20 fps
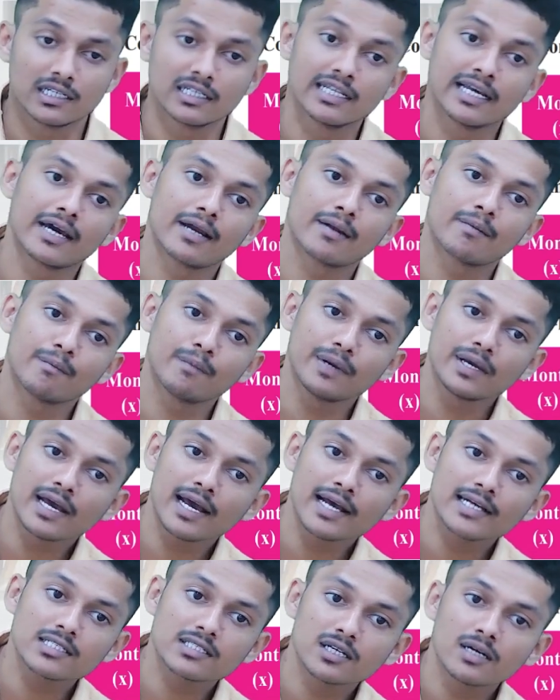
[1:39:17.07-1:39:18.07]
There b
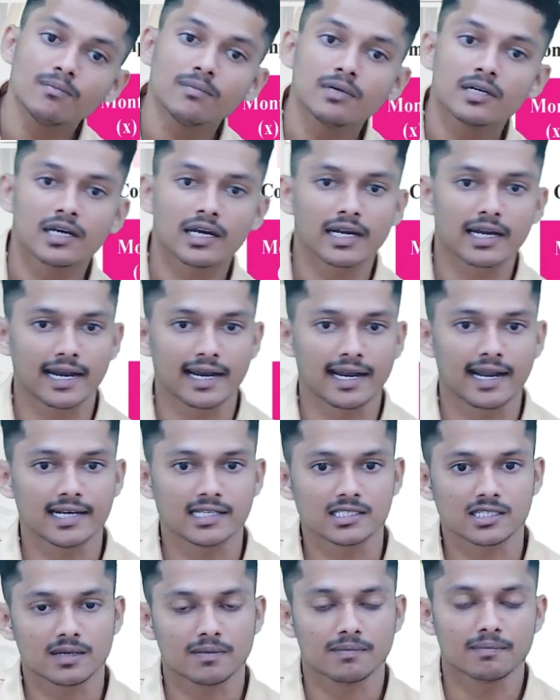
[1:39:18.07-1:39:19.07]
has come, here n has
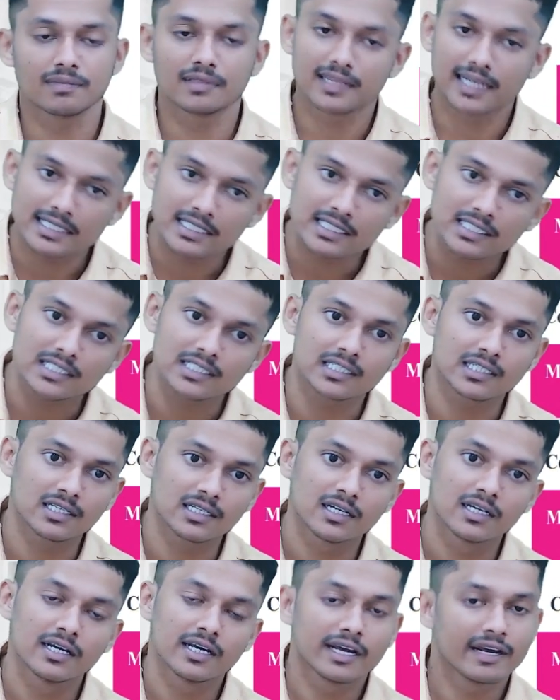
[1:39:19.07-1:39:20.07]
come, that's it.
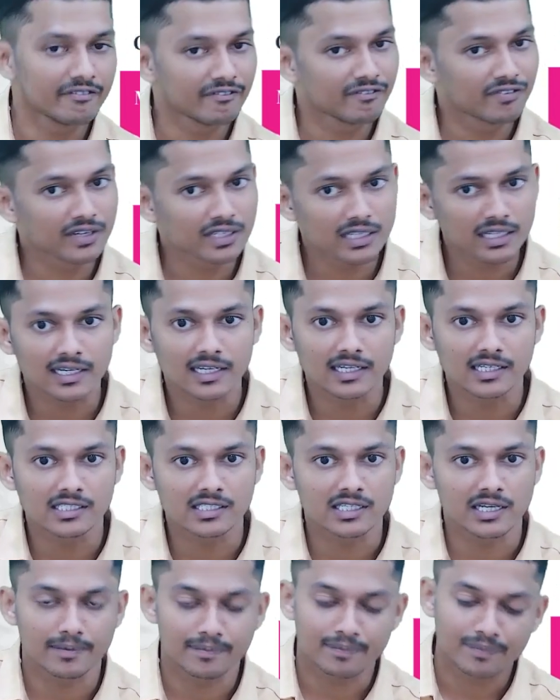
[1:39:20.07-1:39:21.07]
Everything is
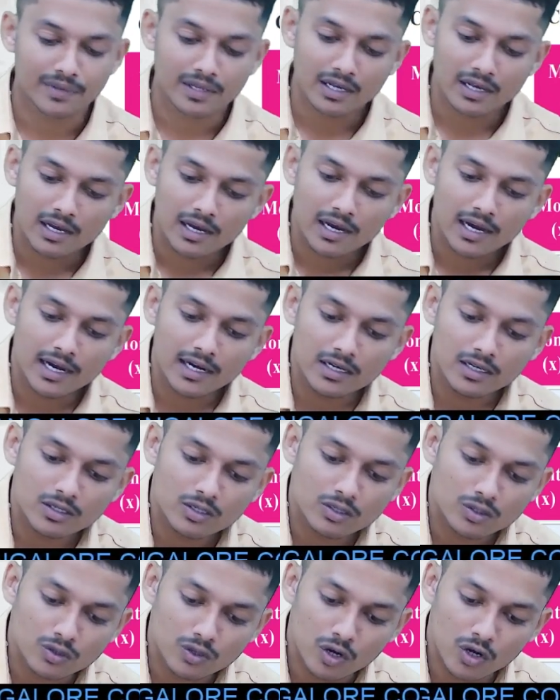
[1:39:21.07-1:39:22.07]
same and
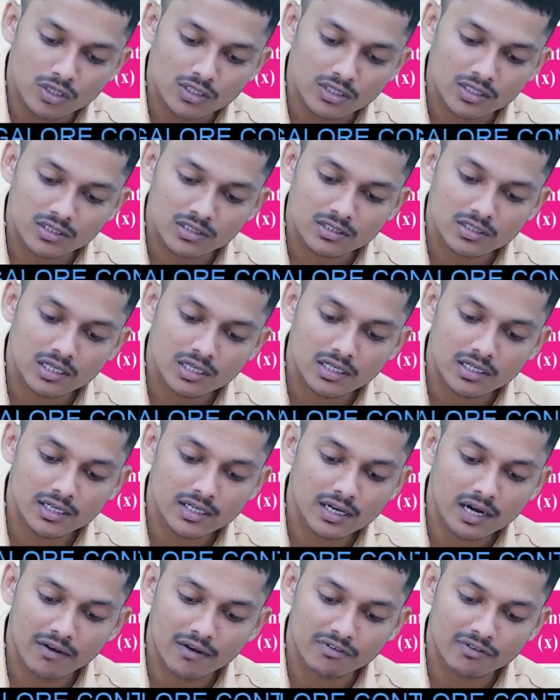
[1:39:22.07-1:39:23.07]
you got this. Clear?
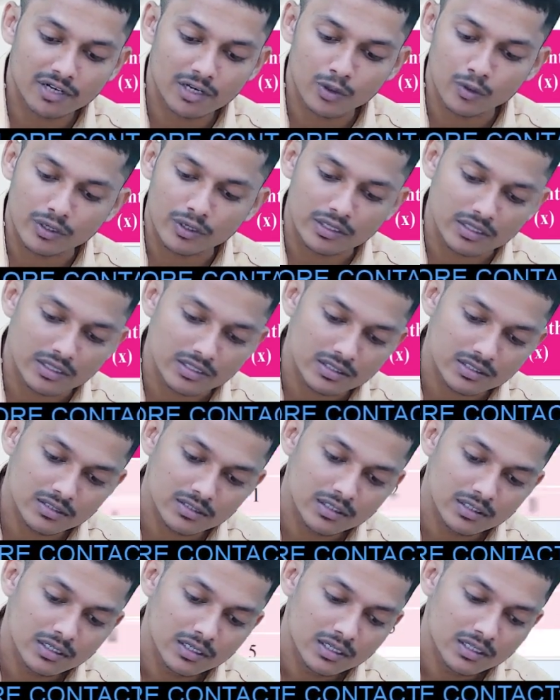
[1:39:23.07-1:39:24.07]
After doing this,
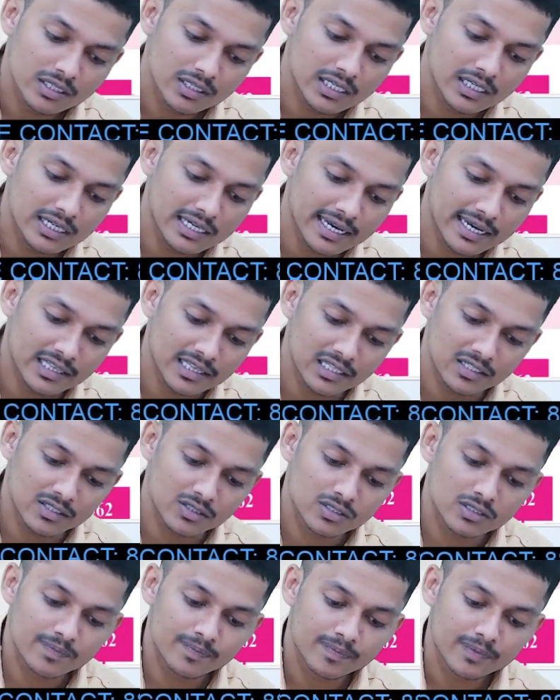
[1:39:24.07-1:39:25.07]
then take
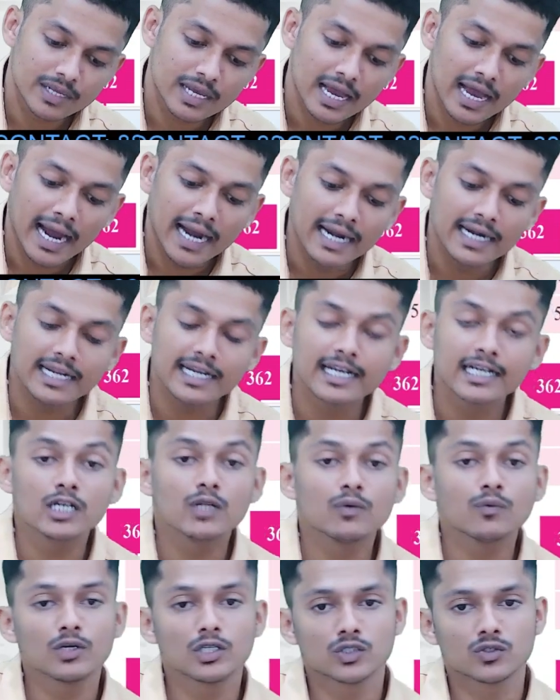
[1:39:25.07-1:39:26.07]
this and
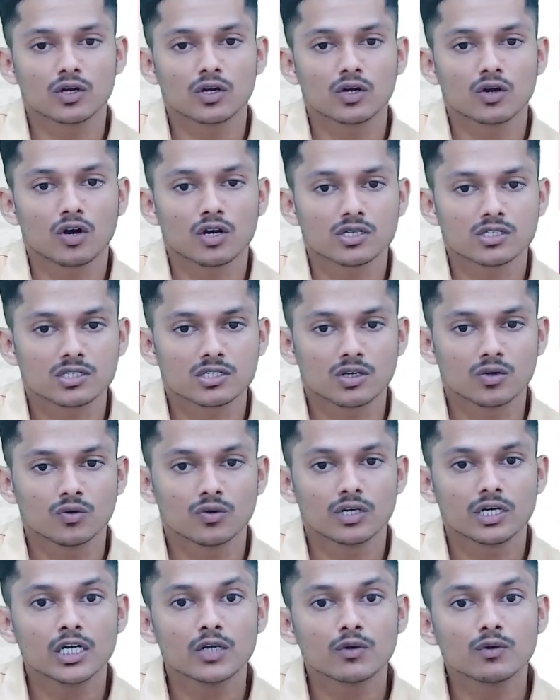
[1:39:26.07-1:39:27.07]
individual cost. Now
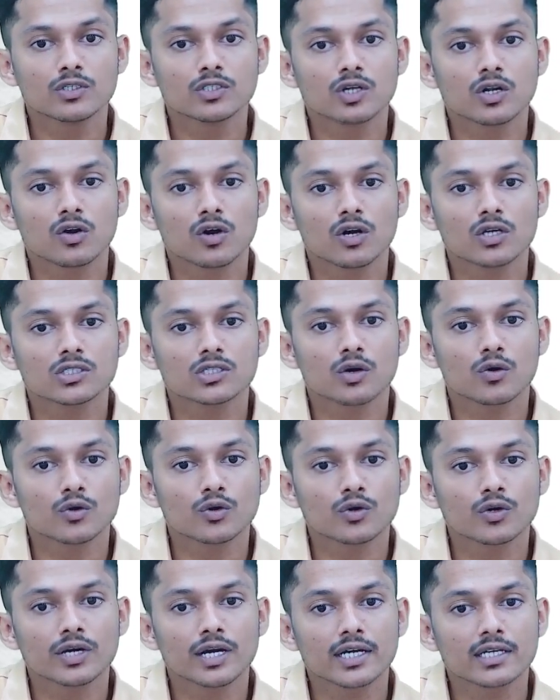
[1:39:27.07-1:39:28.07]
individual cost, how do
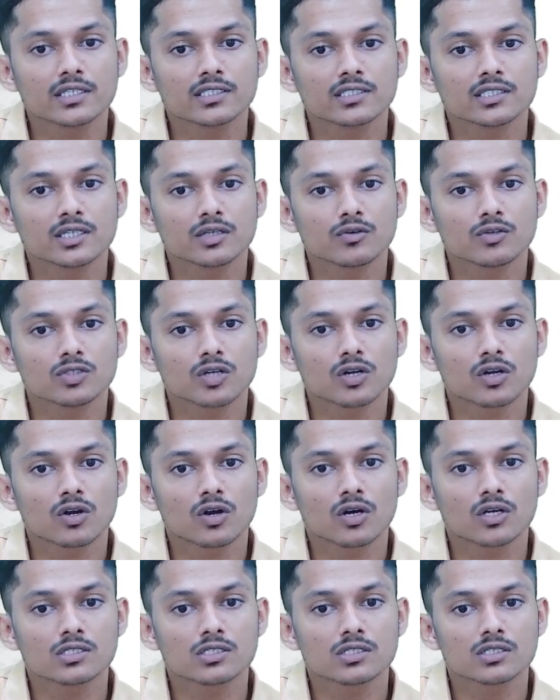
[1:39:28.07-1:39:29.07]
you get this individual
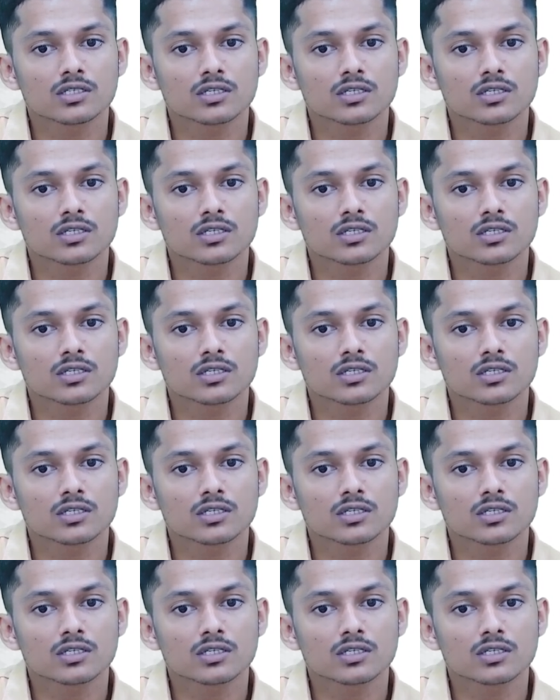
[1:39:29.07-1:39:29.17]
cost?